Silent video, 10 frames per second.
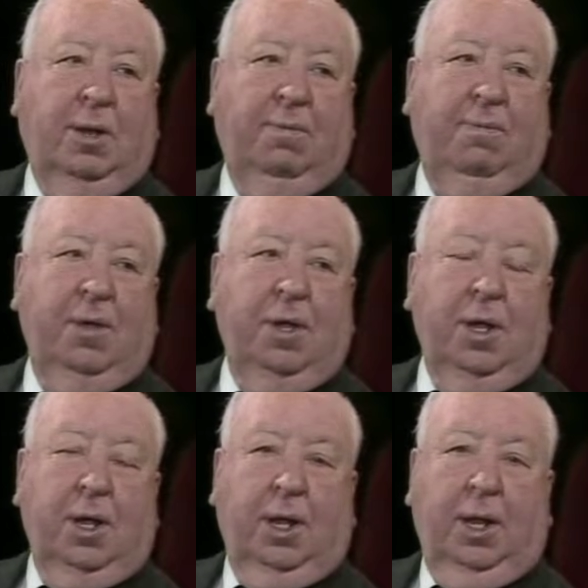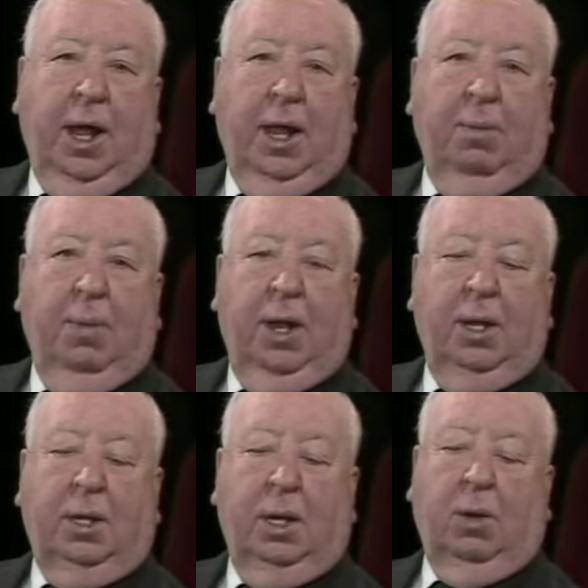off. And the other
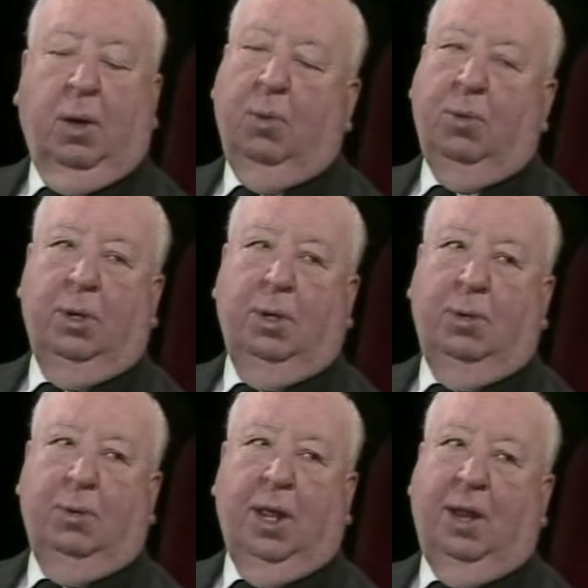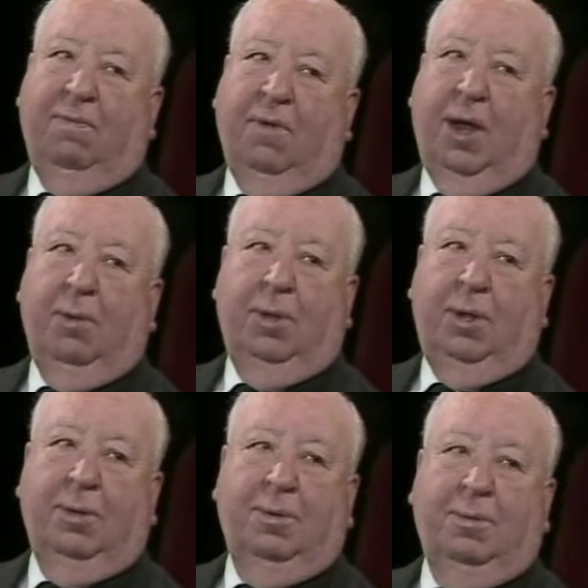man said, oh, I wouldn't do that if I were
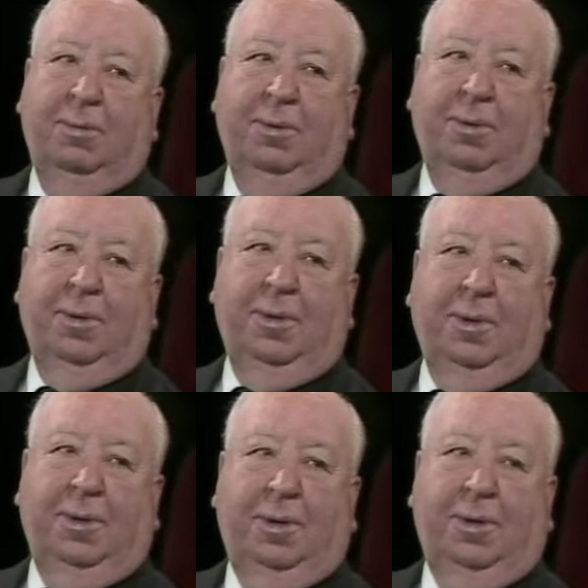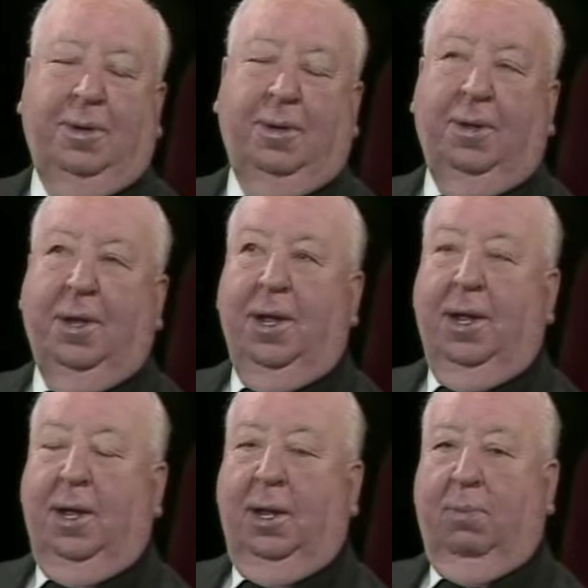you. You know,
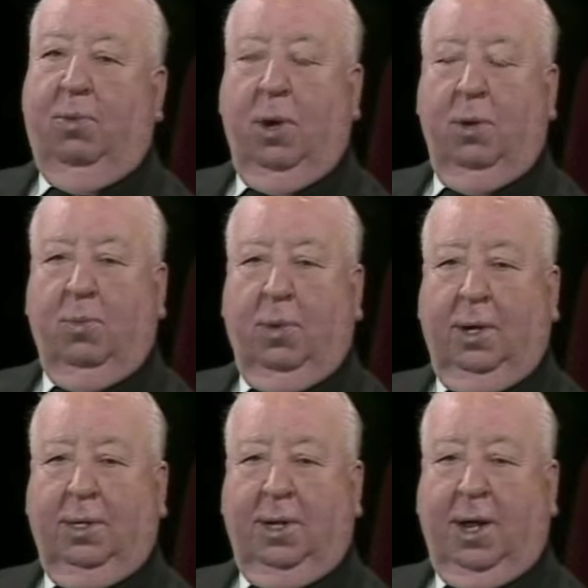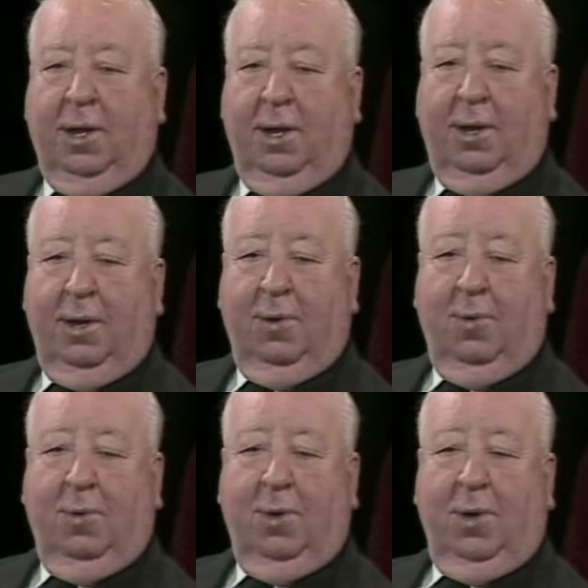and the point was I didn't
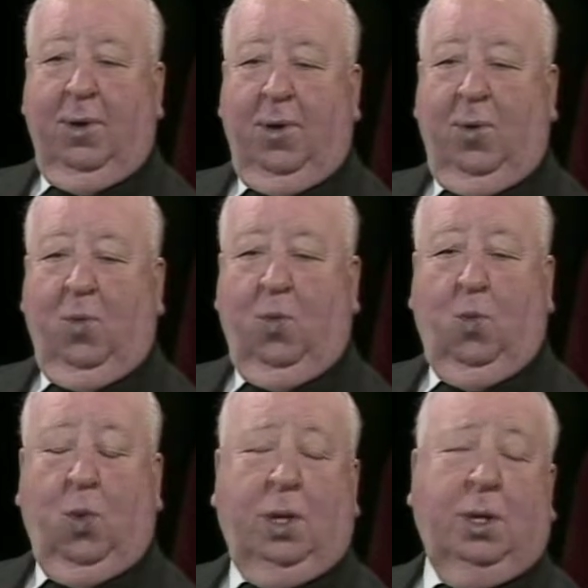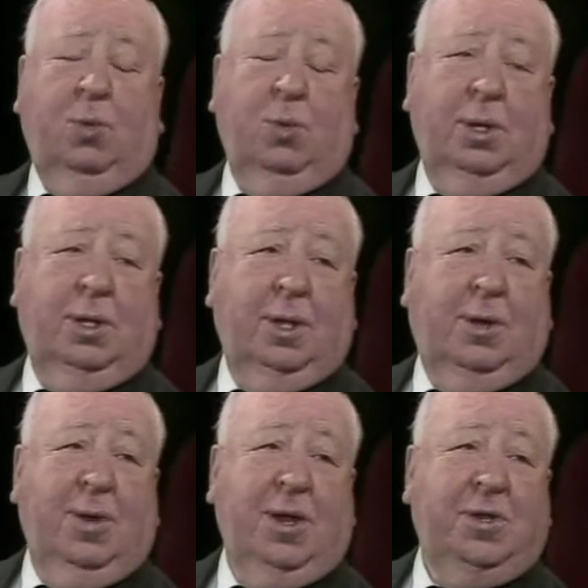know which was the
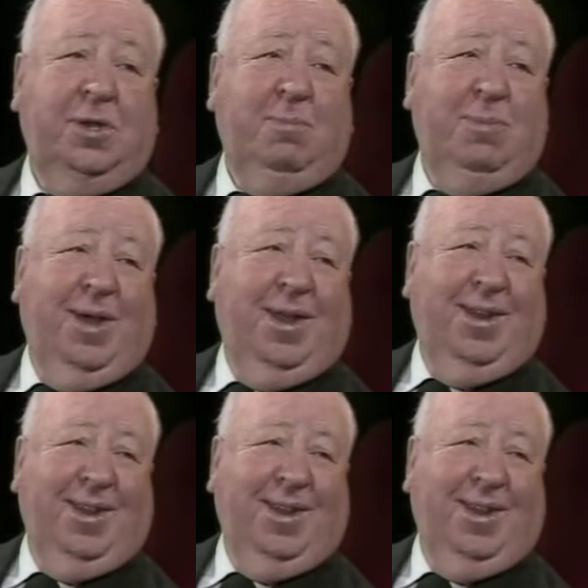crazy man